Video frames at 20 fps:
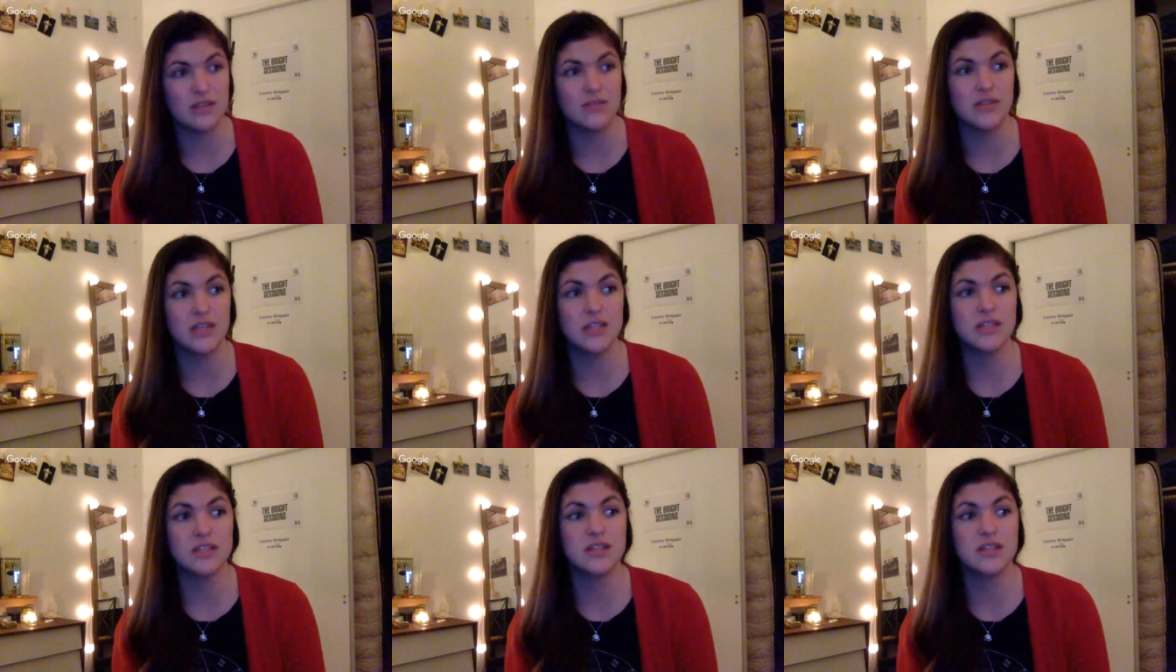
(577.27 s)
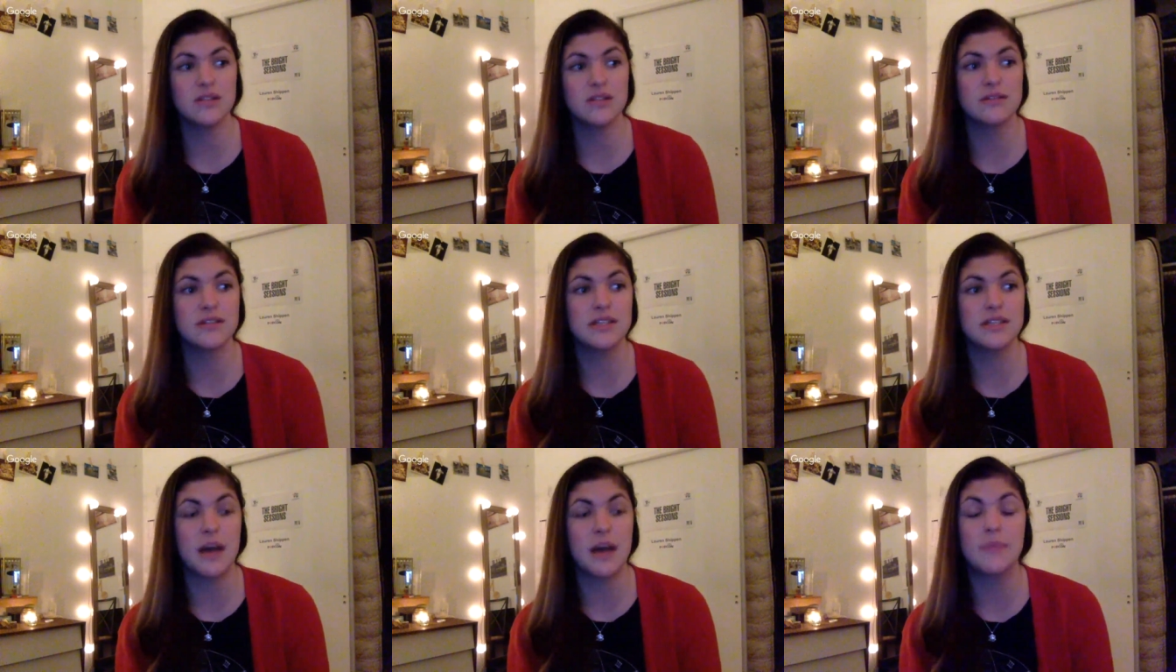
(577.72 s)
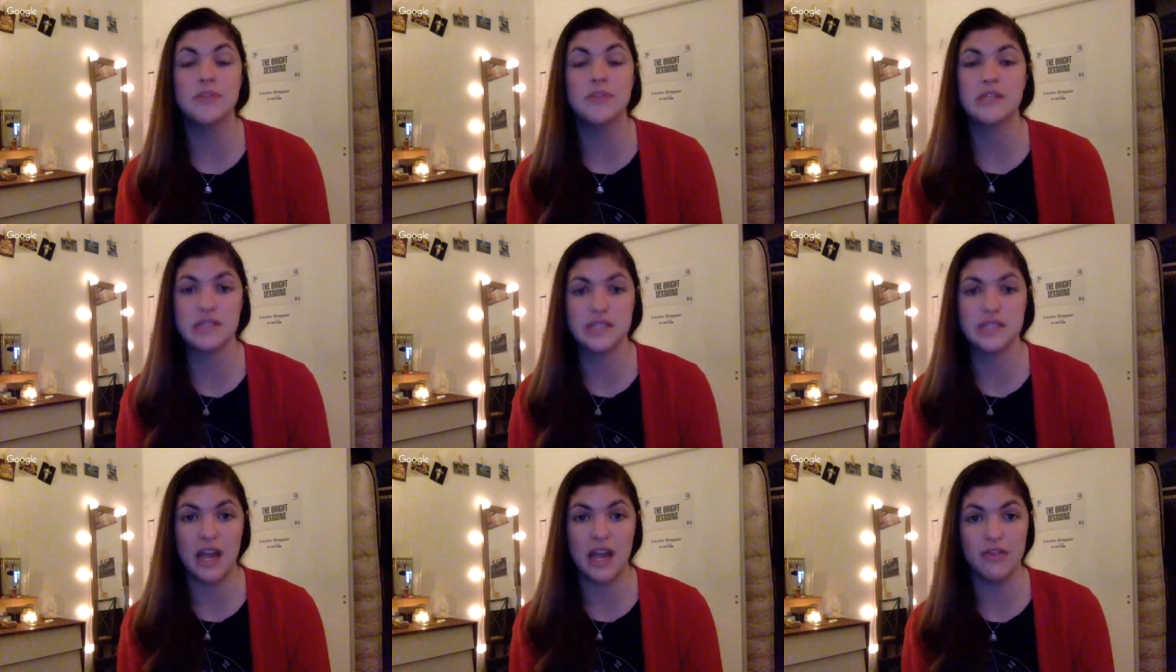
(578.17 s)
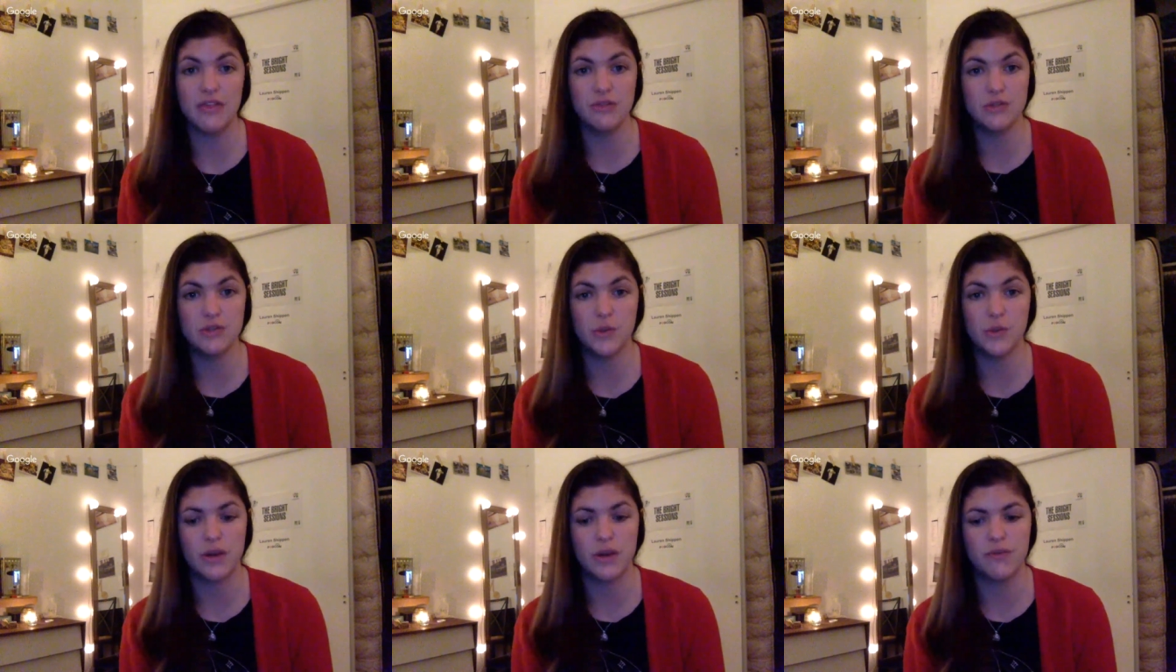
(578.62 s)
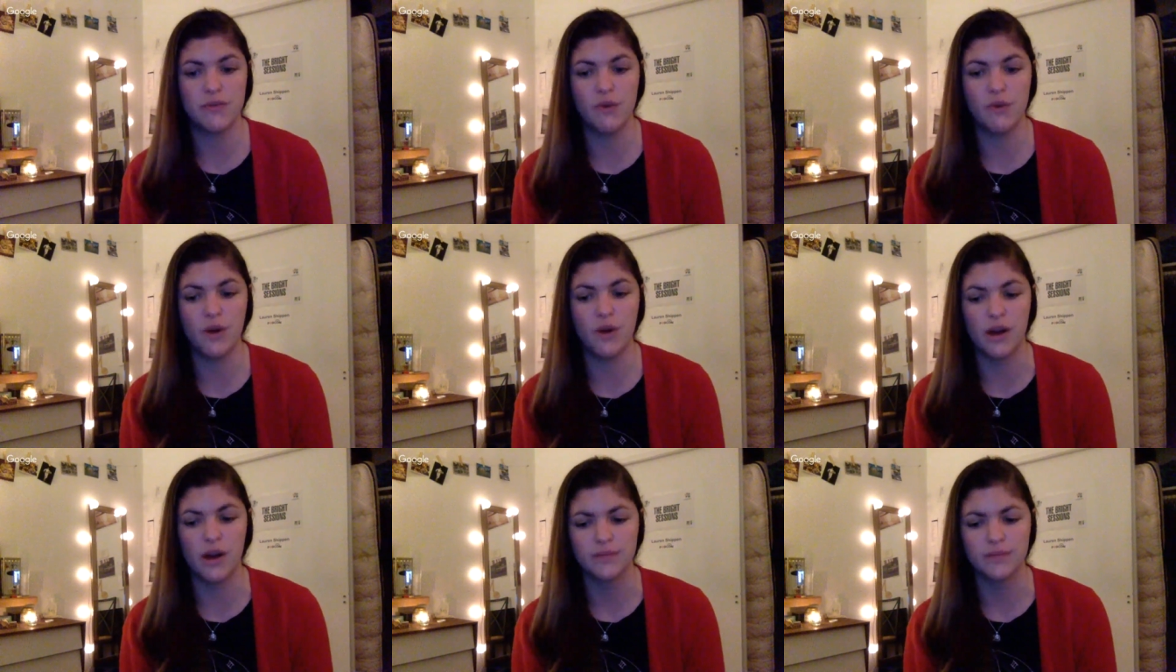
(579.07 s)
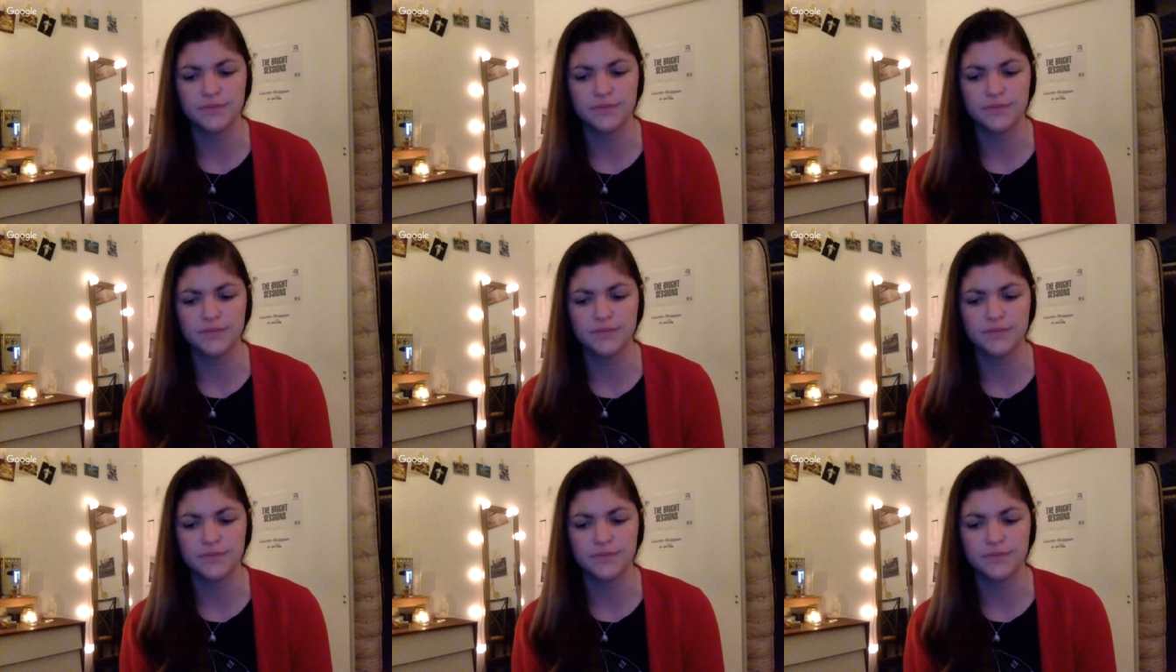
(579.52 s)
Season 2 is episodes 10 through 24.